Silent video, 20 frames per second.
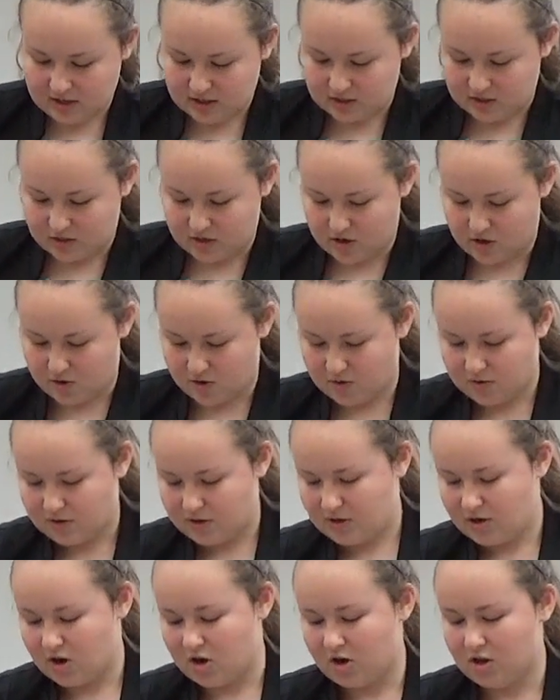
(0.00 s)
So
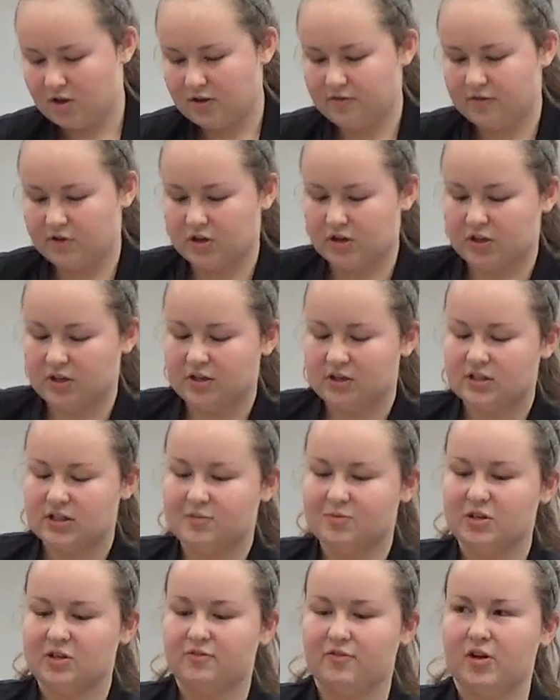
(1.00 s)
all of your
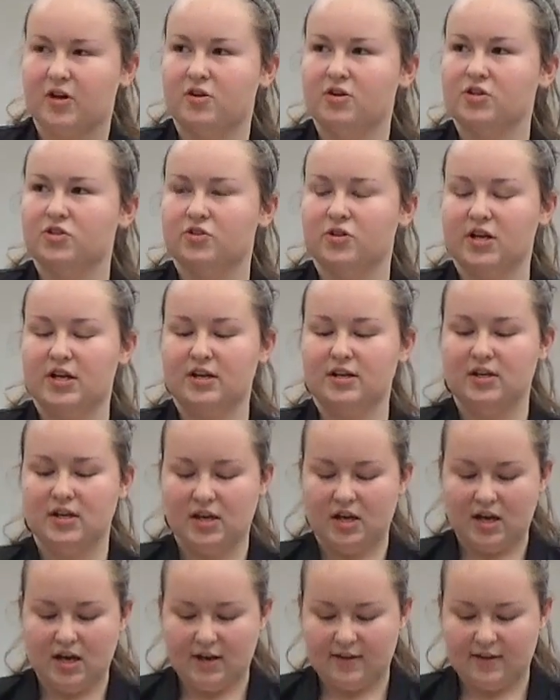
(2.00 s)
subject flowers are in.